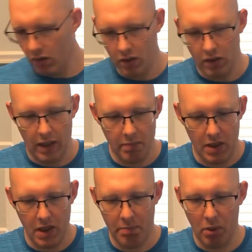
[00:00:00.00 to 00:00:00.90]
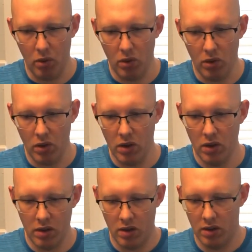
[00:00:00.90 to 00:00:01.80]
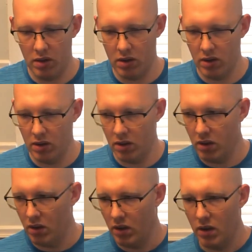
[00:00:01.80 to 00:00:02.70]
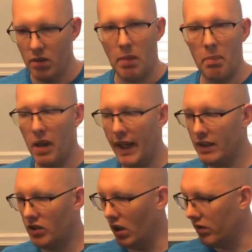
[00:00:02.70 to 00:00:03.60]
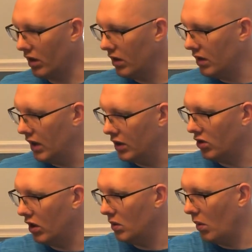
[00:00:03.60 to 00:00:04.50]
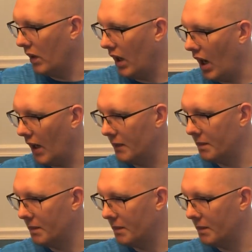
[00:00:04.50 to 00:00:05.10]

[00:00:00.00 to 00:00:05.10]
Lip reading: Let me pull my plants over and show you what we got.